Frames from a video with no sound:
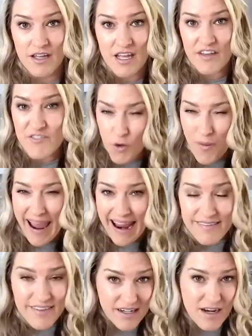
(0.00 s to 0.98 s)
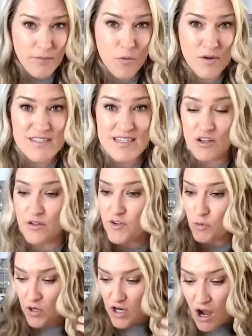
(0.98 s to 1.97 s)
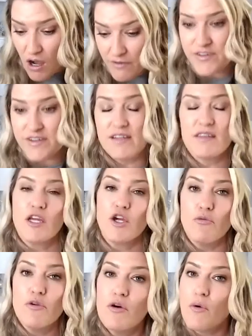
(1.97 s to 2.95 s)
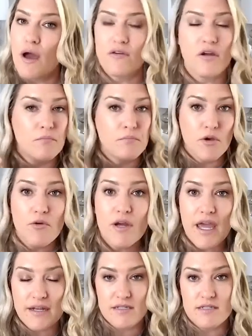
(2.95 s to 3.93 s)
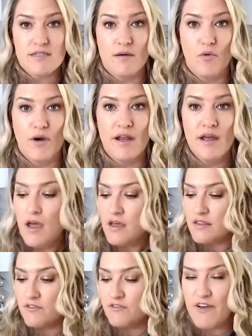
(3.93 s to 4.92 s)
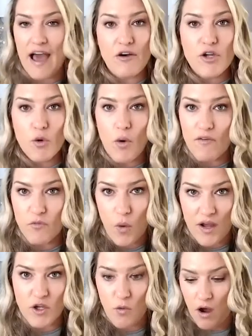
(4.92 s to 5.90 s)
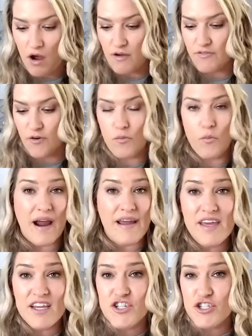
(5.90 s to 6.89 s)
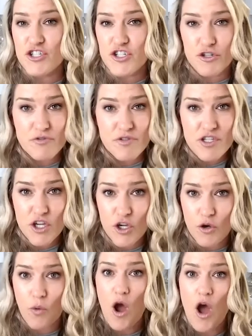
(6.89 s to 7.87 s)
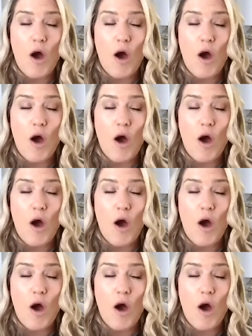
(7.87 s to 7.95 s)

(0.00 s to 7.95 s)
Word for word: If you had that number one skill, if you were confident that you knew how to communicate to someone the value of what you offer, why they should choose you,